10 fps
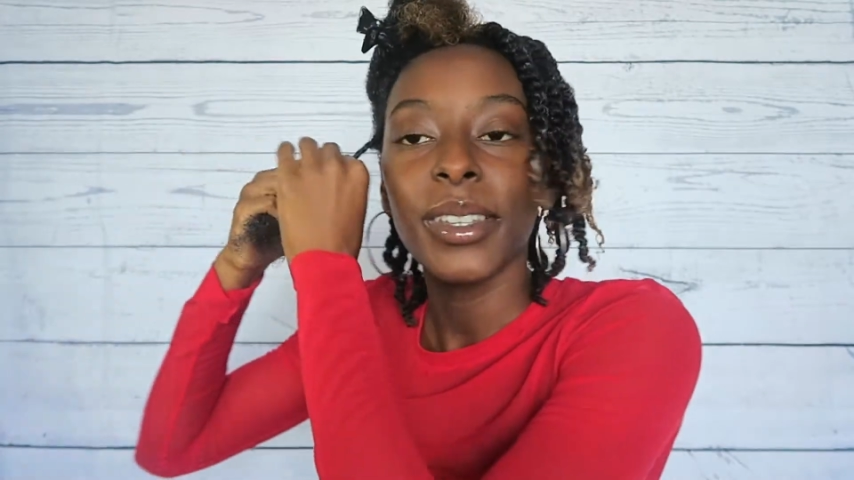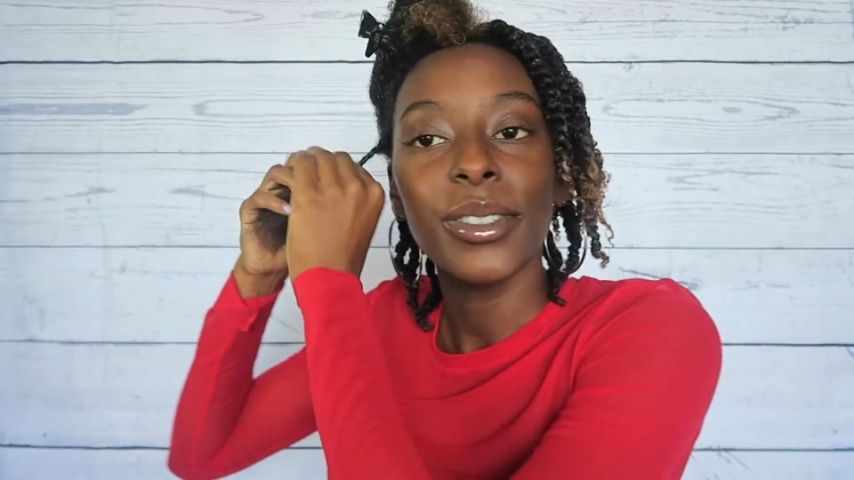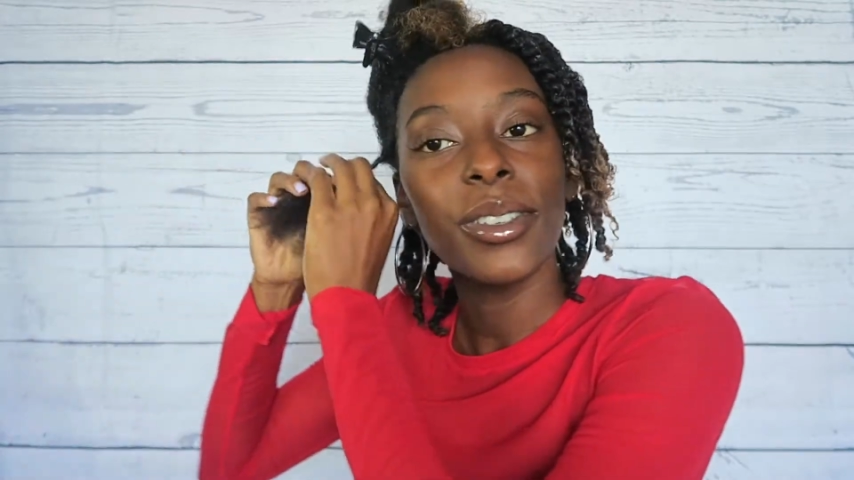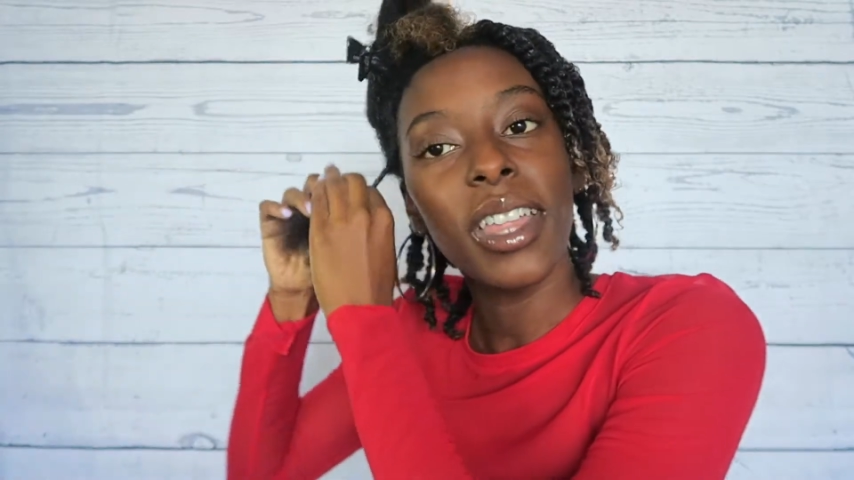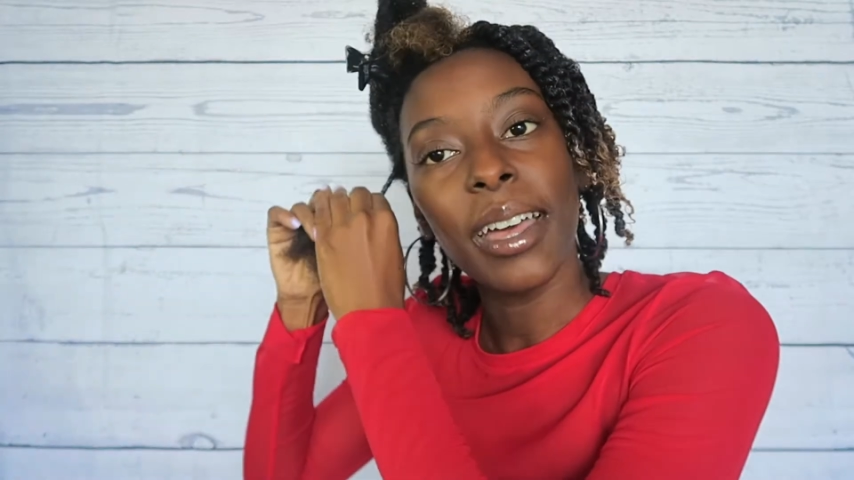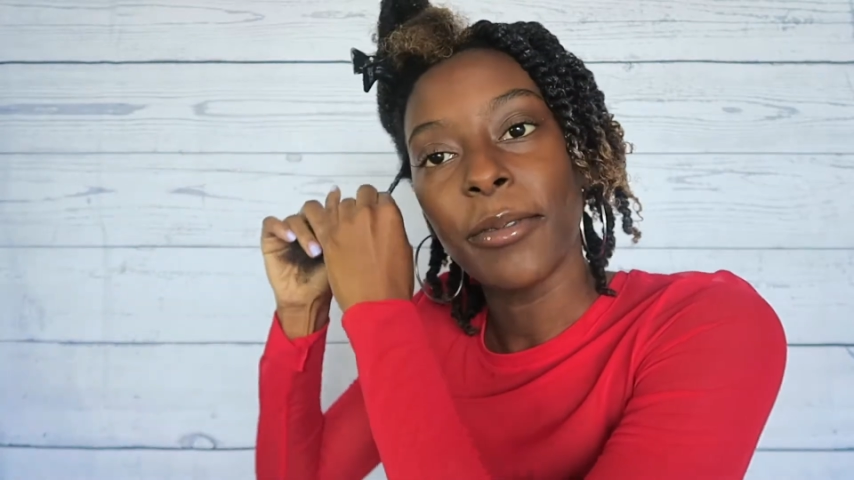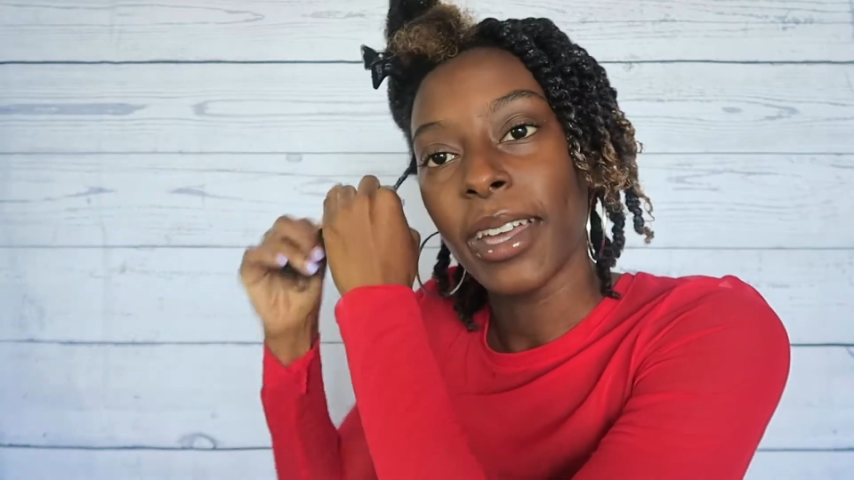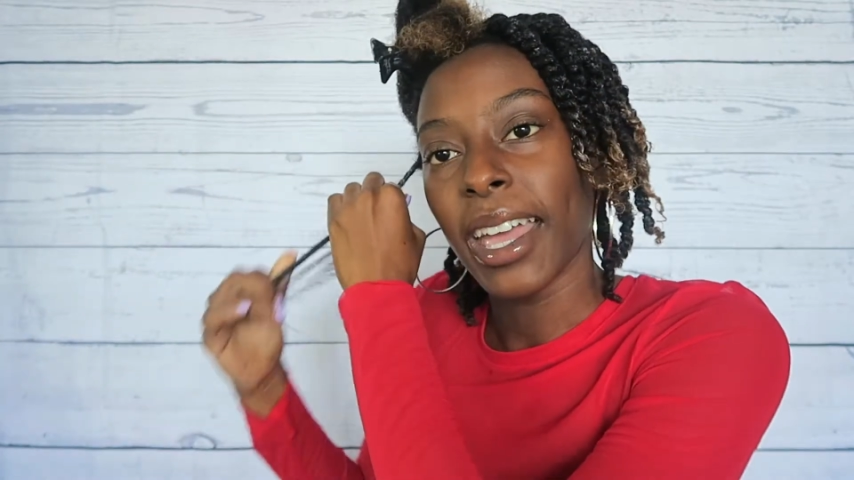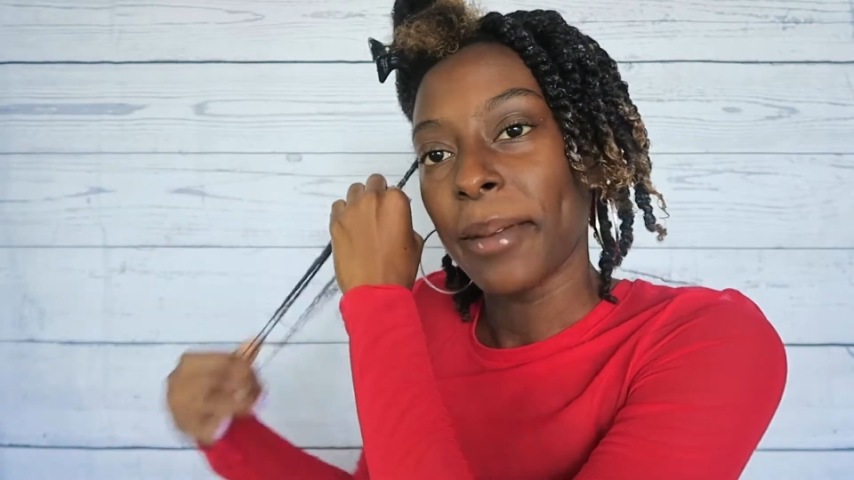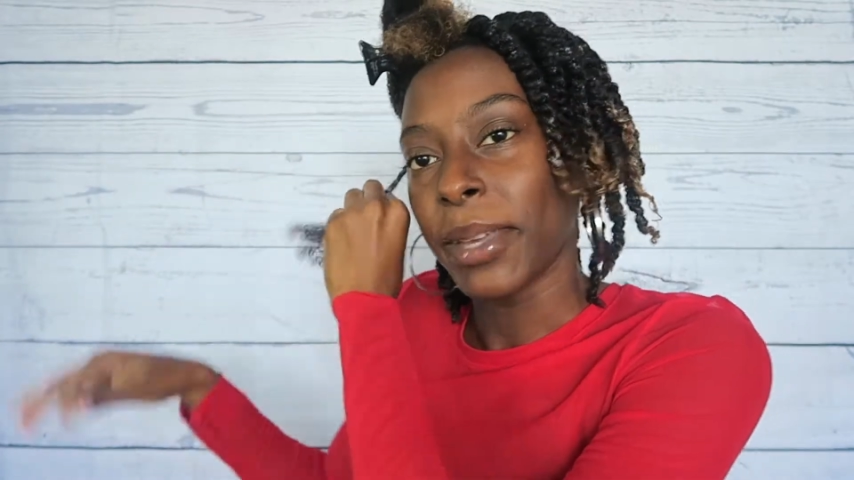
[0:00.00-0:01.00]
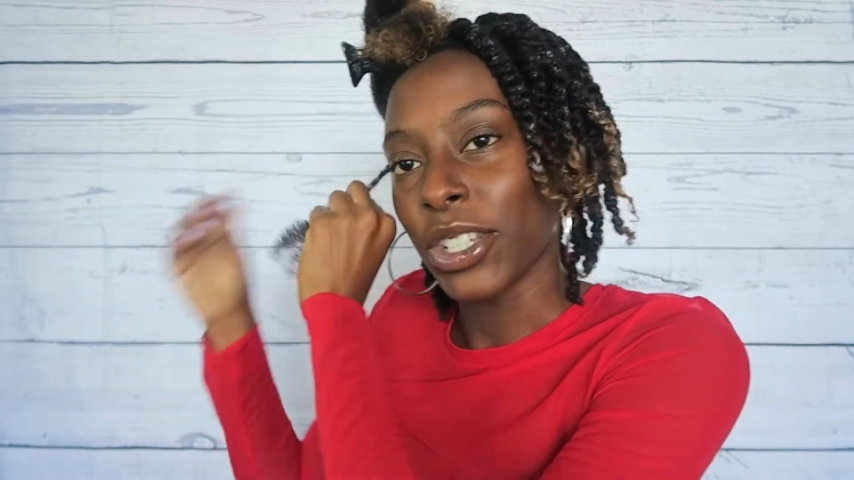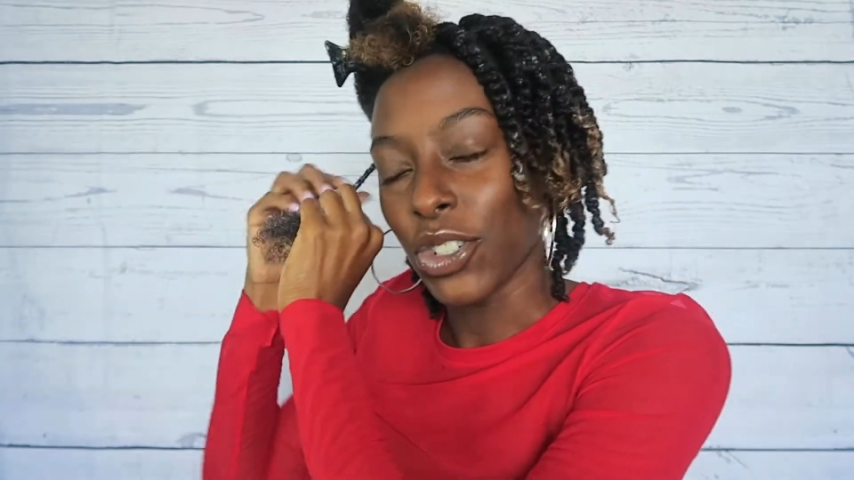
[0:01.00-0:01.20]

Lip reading: So that way I make